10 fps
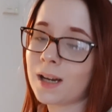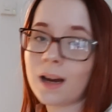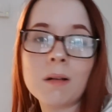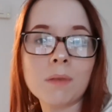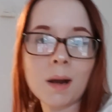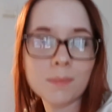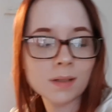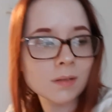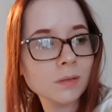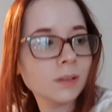I am
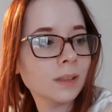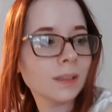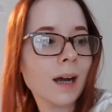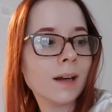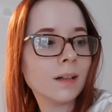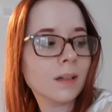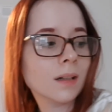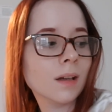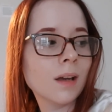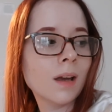absolutely knackered.
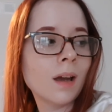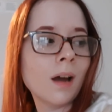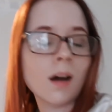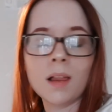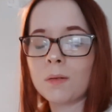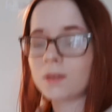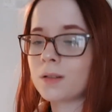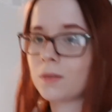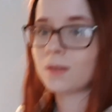All I want to do